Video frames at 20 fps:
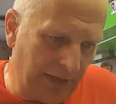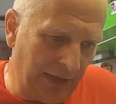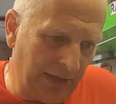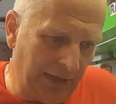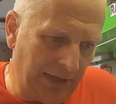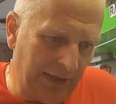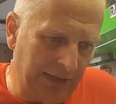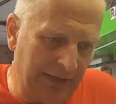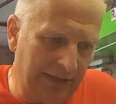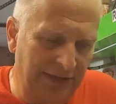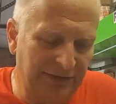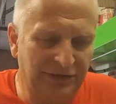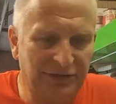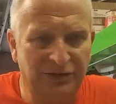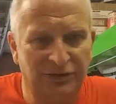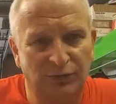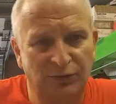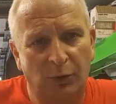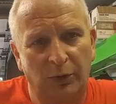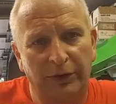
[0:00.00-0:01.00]
And that's
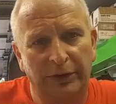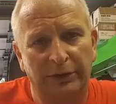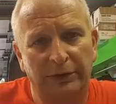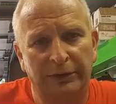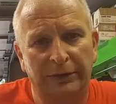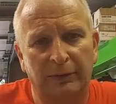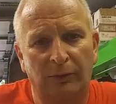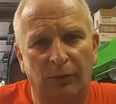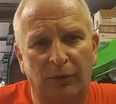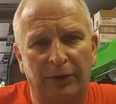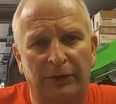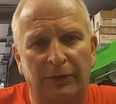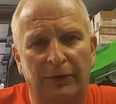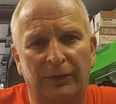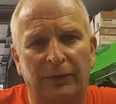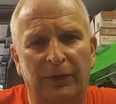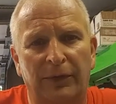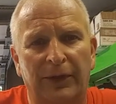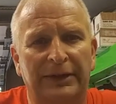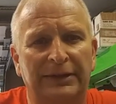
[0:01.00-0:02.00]
just one of
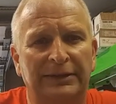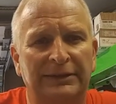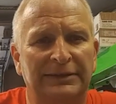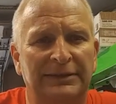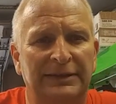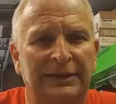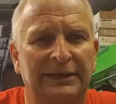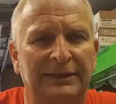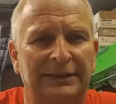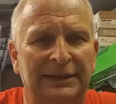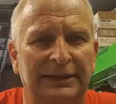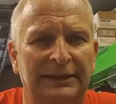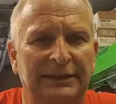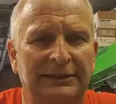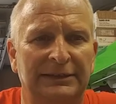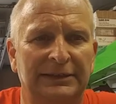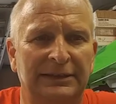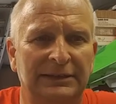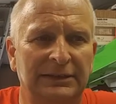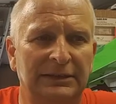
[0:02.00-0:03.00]
the things that I think
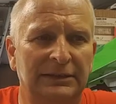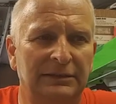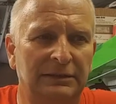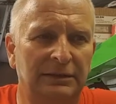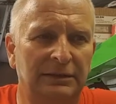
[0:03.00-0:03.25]
that,